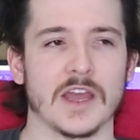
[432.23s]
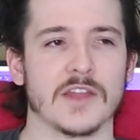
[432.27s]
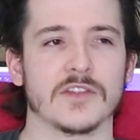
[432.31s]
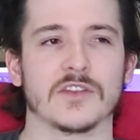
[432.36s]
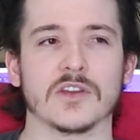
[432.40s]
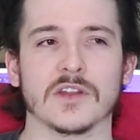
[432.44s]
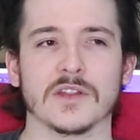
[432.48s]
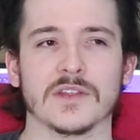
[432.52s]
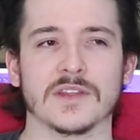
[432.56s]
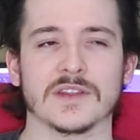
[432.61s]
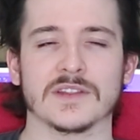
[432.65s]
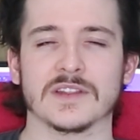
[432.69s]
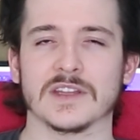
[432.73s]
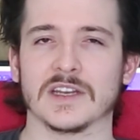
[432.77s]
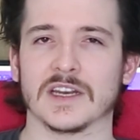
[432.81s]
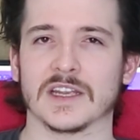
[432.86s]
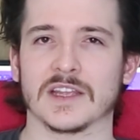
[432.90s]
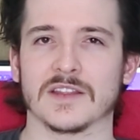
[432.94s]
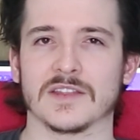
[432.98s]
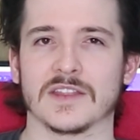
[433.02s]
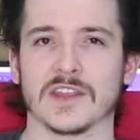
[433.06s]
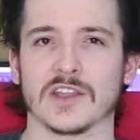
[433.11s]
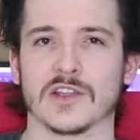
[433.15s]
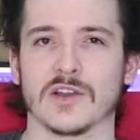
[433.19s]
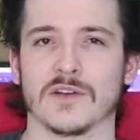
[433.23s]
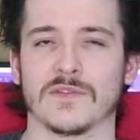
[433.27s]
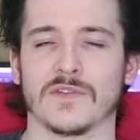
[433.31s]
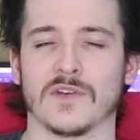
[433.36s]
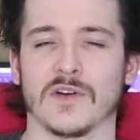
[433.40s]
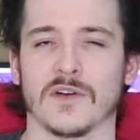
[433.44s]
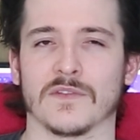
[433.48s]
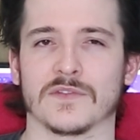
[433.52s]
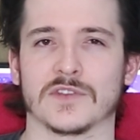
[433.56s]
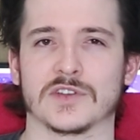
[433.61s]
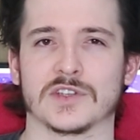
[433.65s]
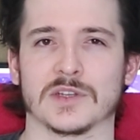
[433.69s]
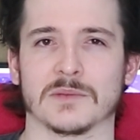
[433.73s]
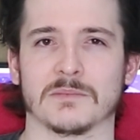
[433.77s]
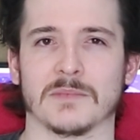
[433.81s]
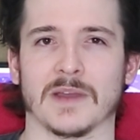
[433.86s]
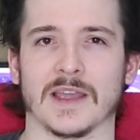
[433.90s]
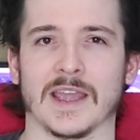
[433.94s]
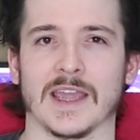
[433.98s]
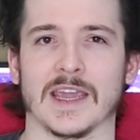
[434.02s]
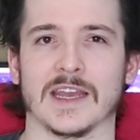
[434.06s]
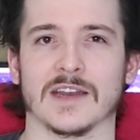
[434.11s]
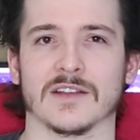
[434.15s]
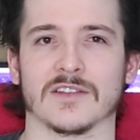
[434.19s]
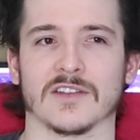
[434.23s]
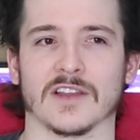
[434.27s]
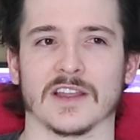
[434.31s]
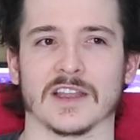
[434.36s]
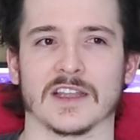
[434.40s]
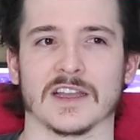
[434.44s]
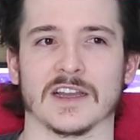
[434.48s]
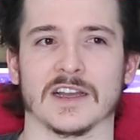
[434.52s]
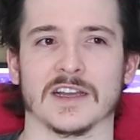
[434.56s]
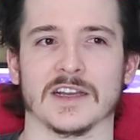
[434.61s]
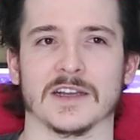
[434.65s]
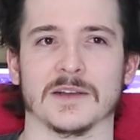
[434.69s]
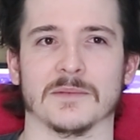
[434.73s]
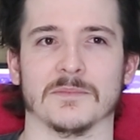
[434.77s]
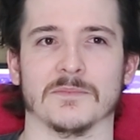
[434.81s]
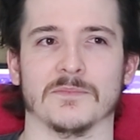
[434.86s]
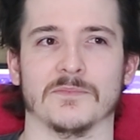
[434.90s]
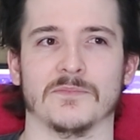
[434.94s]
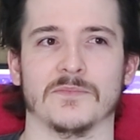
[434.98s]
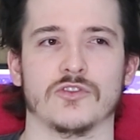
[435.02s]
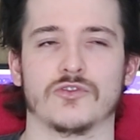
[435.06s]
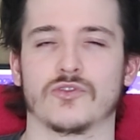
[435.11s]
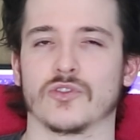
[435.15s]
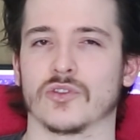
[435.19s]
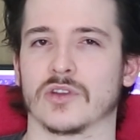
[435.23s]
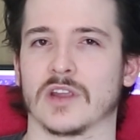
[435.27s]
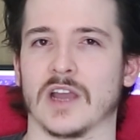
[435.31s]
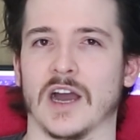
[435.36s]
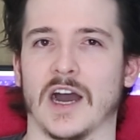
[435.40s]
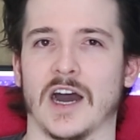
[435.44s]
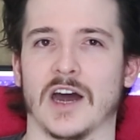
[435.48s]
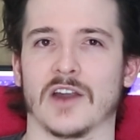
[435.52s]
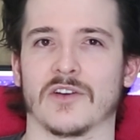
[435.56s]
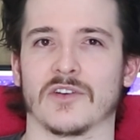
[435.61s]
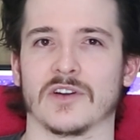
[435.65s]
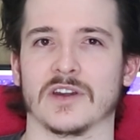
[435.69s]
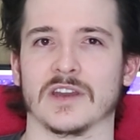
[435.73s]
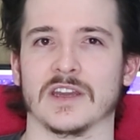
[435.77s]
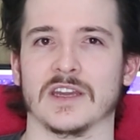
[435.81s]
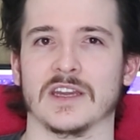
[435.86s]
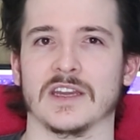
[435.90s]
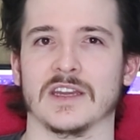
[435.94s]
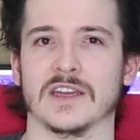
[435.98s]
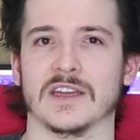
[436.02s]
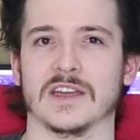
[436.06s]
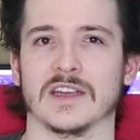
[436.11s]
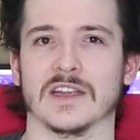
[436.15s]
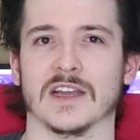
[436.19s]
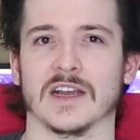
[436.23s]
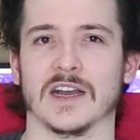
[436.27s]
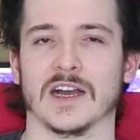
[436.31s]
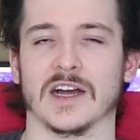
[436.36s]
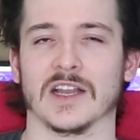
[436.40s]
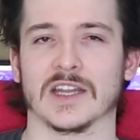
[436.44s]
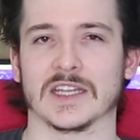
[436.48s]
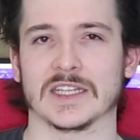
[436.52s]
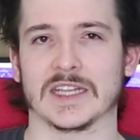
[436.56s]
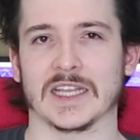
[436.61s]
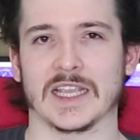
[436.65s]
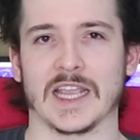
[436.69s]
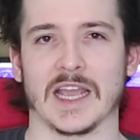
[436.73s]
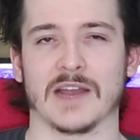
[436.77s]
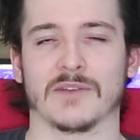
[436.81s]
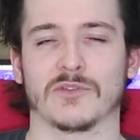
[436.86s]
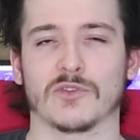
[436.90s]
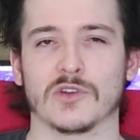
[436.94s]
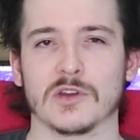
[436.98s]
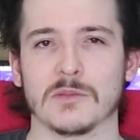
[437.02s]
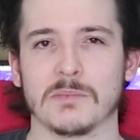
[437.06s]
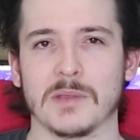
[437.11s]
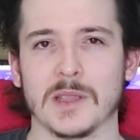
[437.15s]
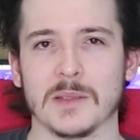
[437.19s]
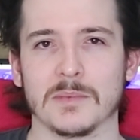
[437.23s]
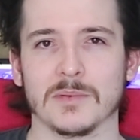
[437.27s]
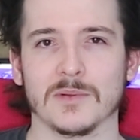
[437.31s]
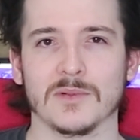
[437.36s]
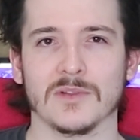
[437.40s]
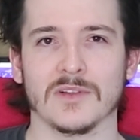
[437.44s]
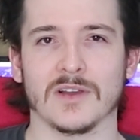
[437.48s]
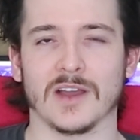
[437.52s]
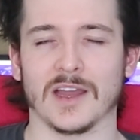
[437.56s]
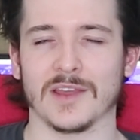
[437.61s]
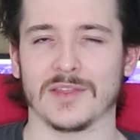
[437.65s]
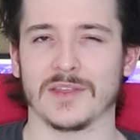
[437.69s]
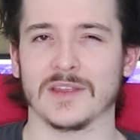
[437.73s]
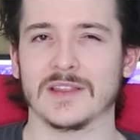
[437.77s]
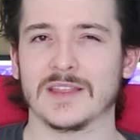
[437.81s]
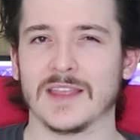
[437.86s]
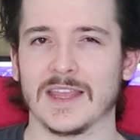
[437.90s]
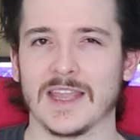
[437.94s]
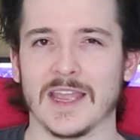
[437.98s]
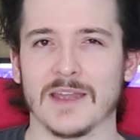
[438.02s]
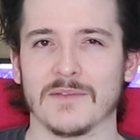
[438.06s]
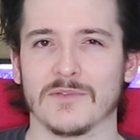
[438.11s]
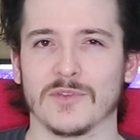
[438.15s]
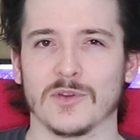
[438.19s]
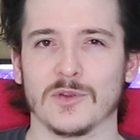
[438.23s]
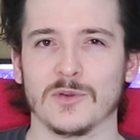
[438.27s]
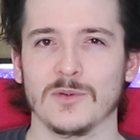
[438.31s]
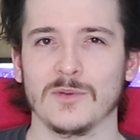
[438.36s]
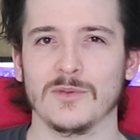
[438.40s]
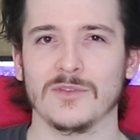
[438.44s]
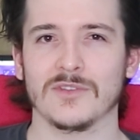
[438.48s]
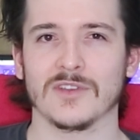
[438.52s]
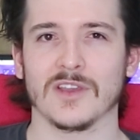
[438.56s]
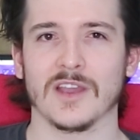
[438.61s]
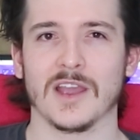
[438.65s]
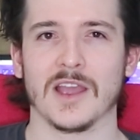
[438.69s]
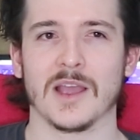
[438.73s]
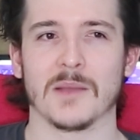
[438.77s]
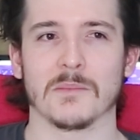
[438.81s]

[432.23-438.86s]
The only thing that I can think of off the top of my head is like Drukhari, like the cavalry people. I think they have those.